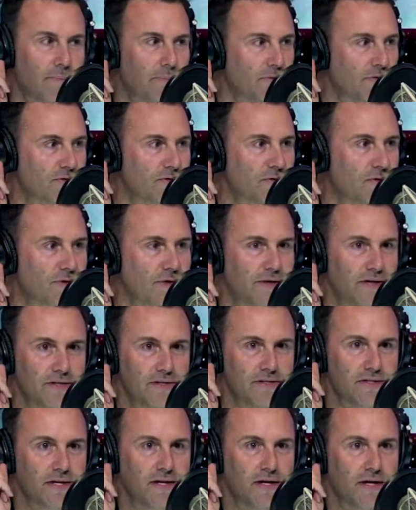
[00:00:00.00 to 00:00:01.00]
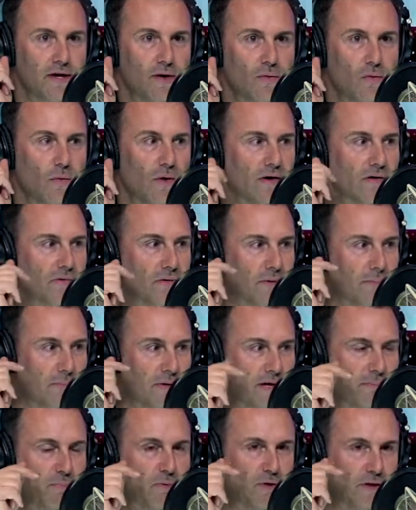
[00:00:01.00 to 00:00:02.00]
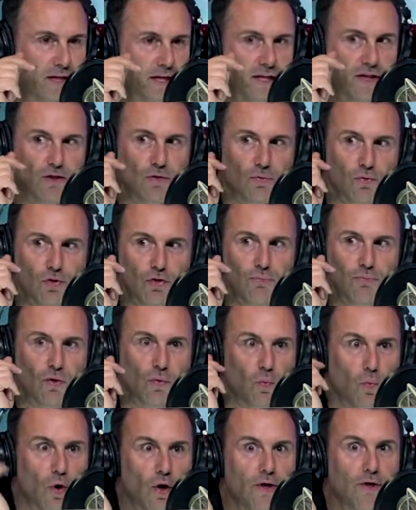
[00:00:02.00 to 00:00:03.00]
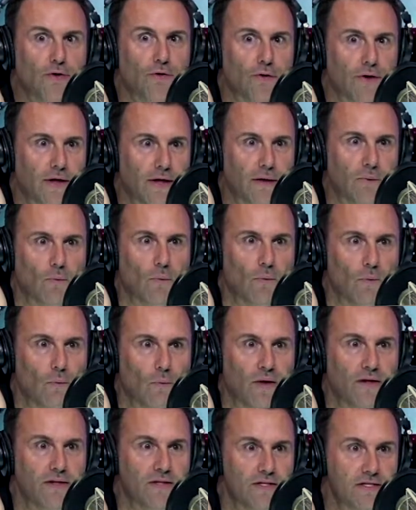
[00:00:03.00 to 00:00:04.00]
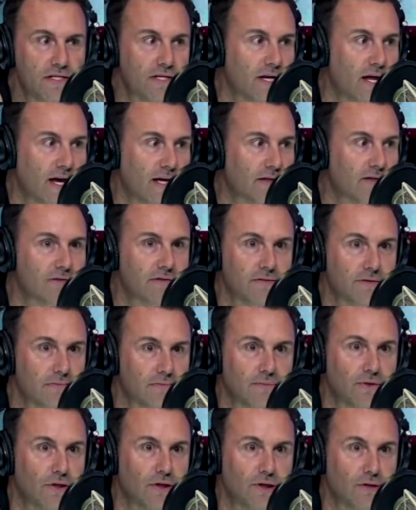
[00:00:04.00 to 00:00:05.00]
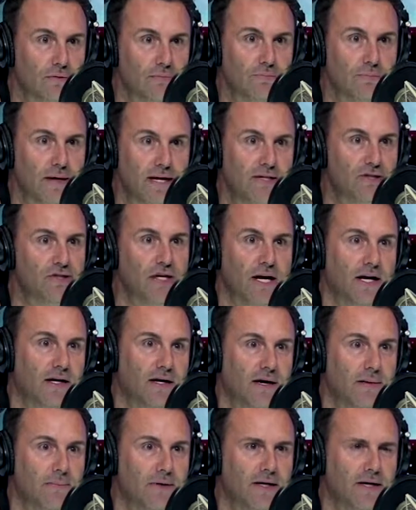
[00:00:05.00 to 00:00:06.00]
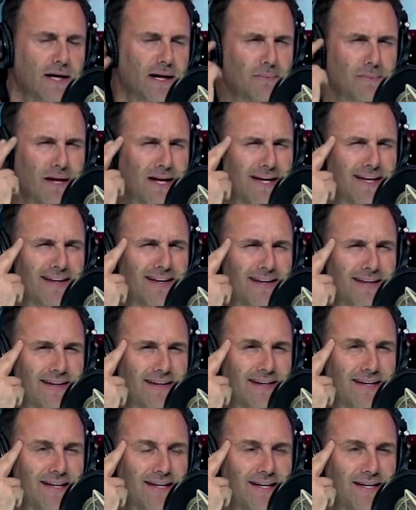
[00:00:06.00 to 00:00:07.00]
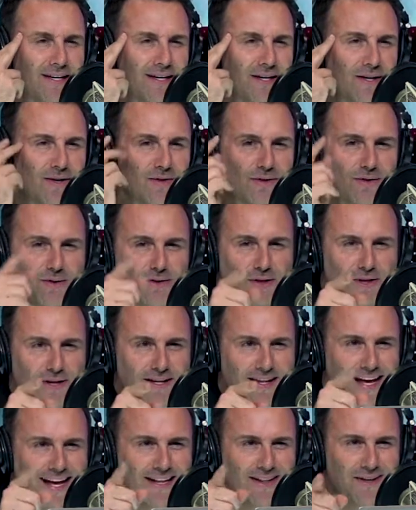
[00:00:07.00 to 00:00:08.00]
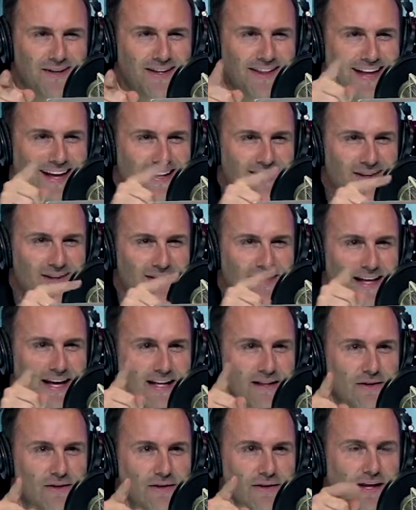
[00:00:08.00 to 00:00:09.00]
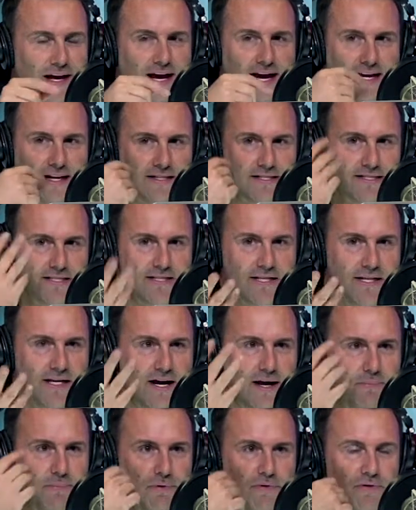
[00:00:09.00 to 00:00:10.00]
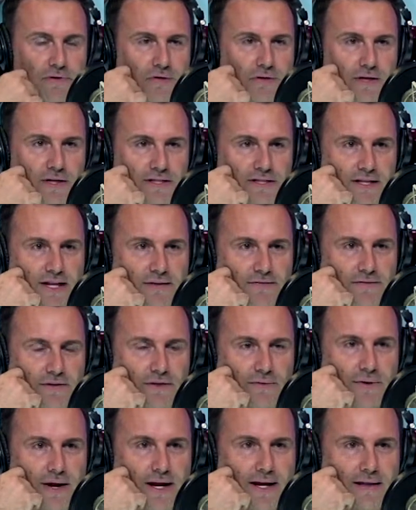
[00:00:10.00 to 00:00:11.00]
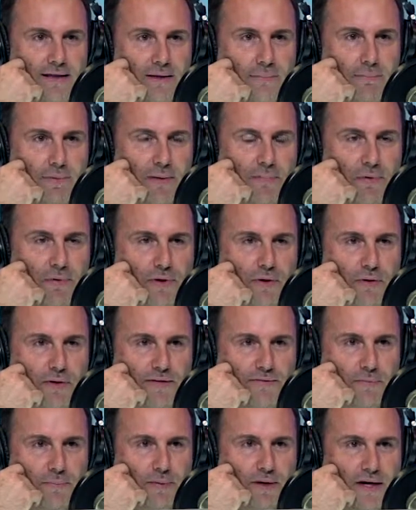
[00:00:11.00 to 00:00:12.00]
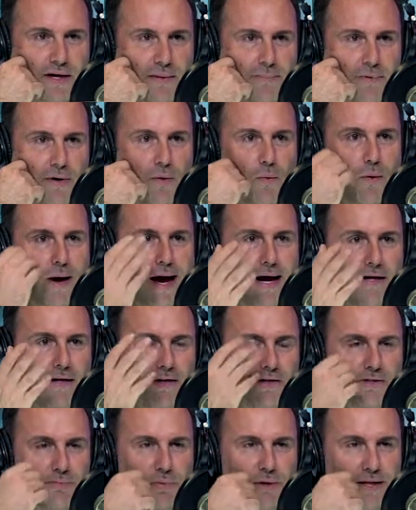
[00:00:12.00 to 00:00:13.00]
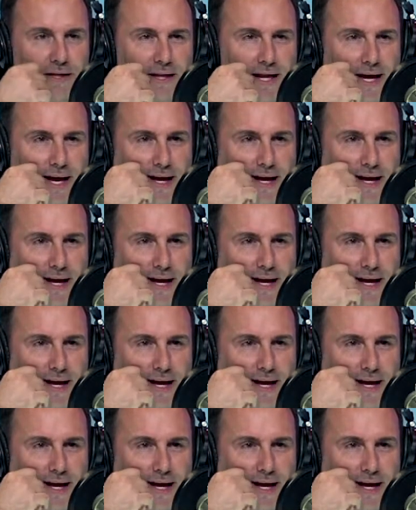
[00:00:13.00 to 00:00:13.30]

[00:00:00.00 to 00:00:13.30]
opportunities where the people in the room are wondering when's the next, you know, paycheck coming. And I'm like, dude, look at that, look at that, look at that, look at that. I can see opportunities left and right that people don't even pick up on. How do you explain